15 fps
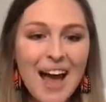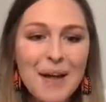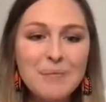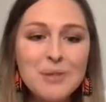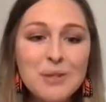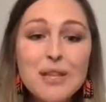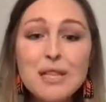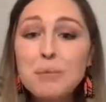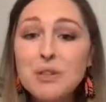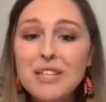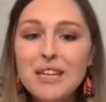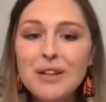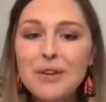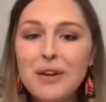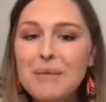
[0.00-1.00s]
So this
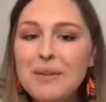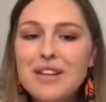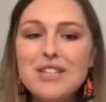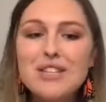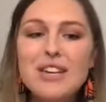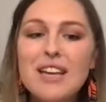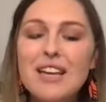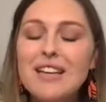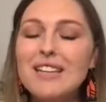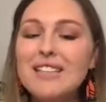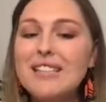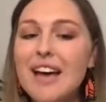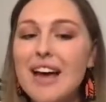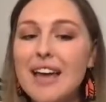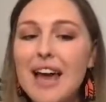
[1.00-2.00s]
particular image is
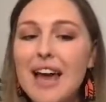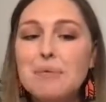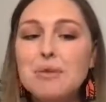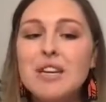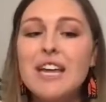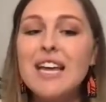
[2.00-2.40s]
captioned,